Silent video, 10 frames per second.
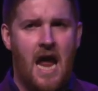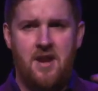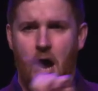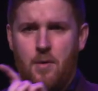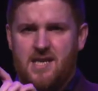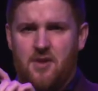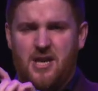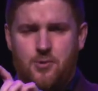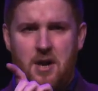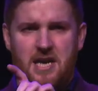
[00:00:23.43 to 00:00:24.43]
and now he's on
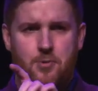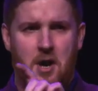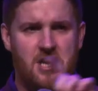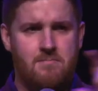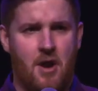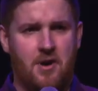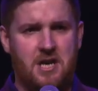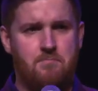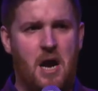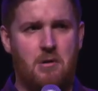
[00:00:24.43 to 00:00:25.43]
the 2020
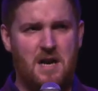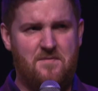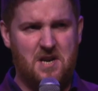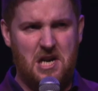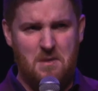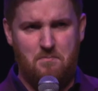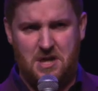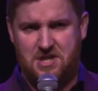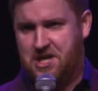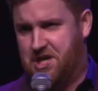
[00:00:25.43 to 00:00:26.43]
American powerlifting
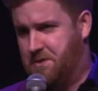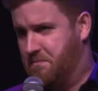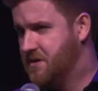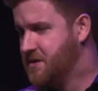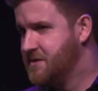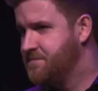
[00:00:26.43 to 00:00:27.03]
Olympic team.